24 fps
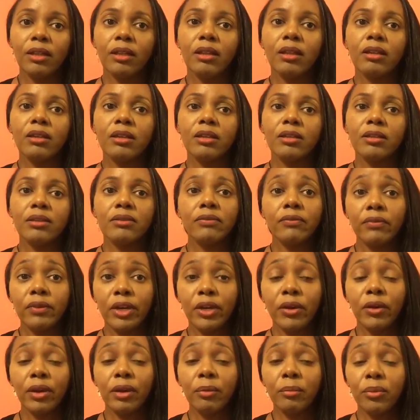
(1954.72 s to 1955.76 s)
It's
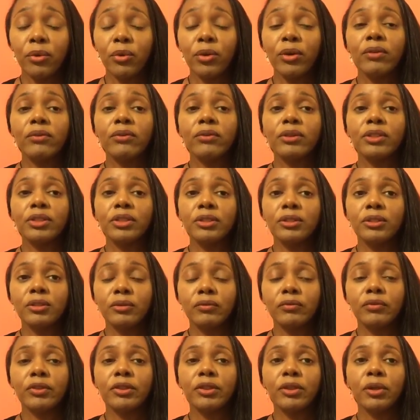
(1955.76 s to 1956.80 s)
very important for the
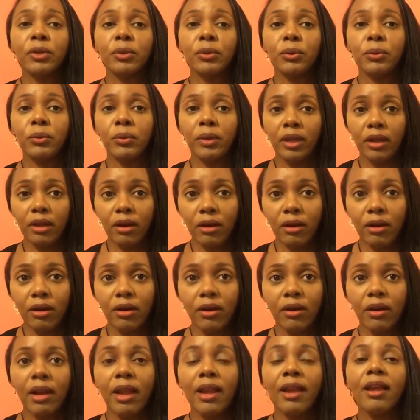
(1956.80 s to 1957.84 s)
youth to know who they
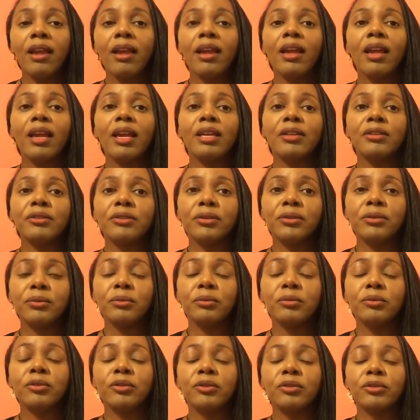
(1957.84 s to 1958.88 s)
are and to
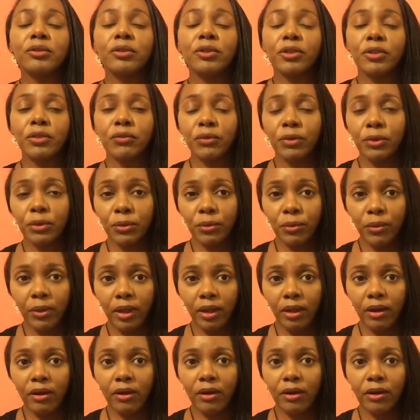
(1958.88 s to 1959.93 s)
search for who they
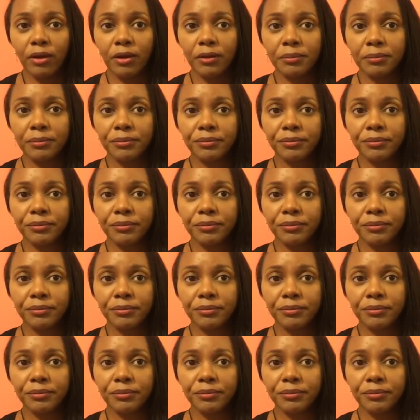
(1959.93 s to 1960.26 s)
are.